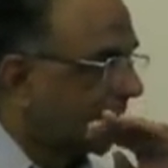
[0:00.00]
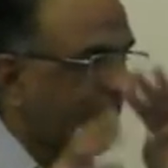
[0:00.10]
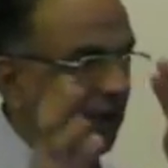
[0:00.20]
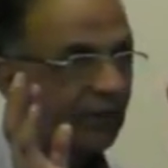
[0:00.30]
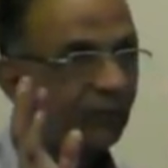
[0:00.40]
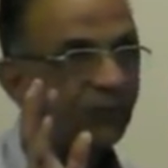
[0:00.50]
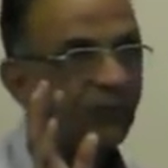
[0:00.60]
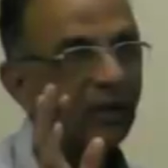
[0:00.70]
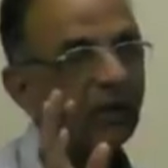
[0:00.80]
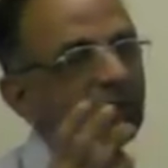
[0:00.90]
And
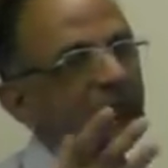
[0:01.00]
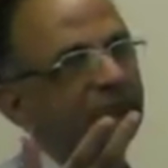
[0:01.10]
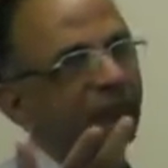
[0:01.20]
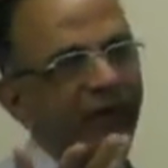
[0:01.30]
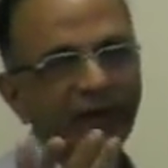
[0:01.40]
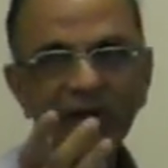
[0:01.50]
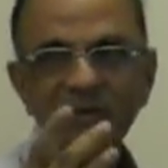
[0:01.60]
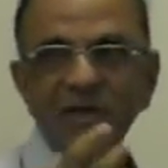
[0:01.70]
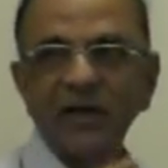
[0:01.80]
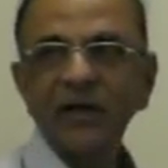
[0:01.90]
we did a
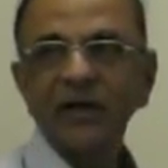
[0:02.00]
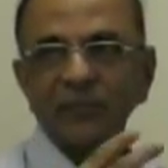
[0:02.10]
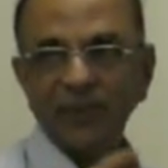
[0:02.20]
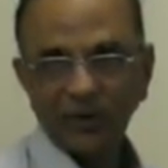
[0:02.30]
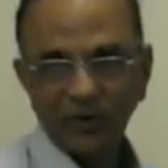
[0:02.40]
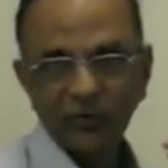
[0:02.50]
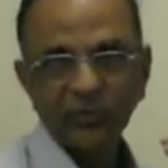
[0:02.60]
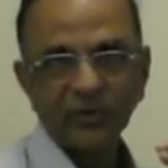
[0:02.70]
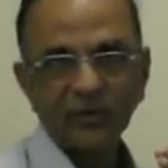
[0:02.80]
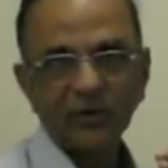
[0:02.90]
study at my
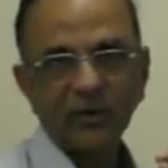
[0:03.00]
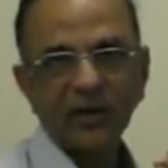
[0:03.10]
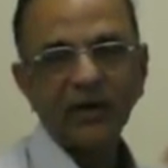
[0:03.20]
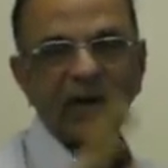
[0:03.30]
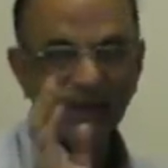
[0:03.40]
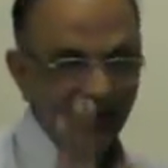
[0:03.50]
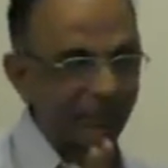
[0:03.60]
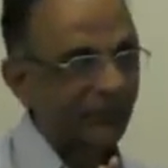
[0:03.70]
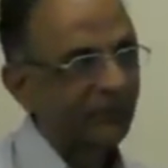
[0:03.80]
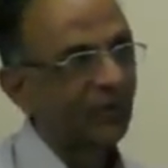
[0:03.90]
hospital, and
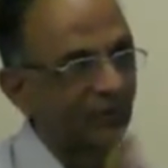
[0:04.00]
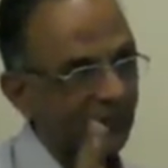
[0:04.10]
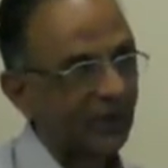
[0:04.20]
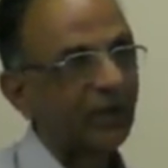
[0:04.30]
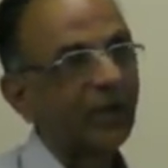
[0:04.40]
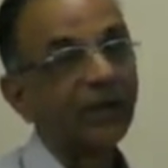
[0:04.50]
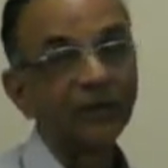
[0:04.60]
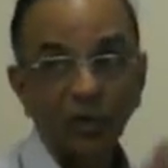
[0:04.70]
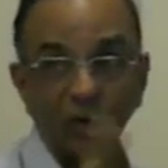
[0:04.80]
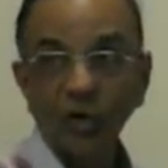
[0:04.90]
80% of central
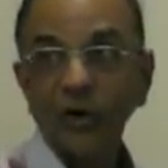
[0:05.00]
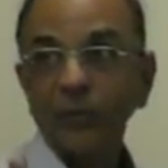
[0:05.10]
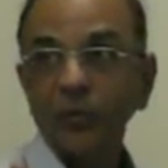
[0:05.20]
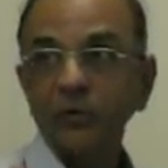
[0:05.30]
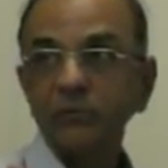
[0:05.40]
lines are wrongly put.